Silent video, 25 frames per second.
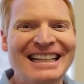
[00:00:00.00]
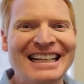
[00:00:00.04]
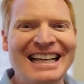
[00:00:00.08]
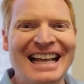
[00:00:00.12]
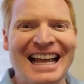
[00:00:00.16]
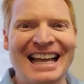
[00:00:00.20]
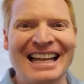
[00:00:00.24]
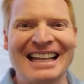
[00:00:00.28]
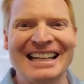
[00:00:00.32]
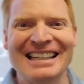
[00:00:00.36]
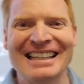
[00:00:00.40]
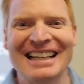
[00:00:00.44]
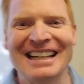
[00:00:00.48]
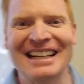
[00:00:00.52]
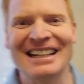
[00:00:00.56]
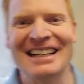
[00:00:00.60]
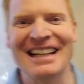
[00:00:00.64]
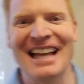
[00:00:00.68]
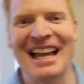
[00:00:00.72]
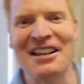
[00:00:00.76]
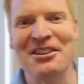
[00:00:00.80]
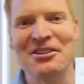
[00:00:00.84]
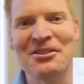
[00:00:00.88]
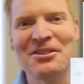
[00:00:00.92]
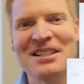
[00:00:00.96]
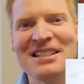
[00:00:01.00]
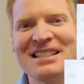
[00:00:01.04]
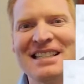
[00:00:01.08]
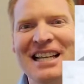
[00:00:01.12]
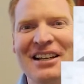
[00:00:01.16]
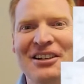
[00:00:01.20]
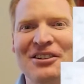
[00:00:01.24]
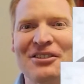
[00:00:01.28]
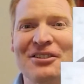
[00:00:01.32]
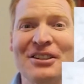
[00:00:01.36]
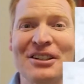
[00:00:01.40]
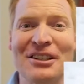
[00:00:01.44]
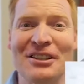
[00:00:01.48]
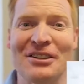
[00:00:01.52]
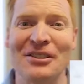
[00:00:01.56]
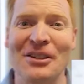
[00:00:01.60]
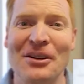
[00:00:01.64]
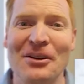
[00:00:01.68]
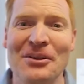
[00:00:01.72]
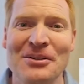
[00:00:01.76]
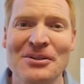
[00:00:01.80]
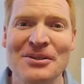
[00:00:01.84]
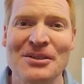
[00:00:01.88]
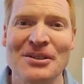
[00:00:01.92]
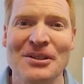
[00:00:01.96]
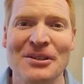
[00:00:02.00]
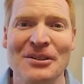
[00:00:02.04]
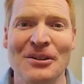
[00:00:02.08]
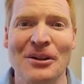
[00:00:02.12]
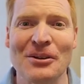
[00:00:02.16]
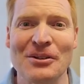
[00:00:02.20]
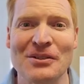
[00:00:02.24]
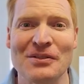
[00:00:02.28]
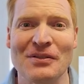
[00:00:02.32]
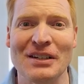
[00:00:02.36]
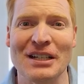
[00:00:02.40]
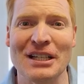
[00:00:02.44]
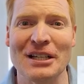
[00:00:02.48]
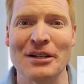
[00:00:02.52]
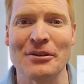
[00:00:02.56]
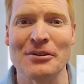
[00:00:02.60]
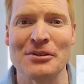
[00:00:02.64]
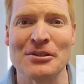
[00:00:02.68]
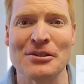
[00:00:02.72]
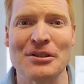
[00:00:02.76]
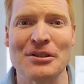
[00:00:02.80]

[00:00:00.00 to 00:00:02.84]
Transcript: and you can take a look at those videos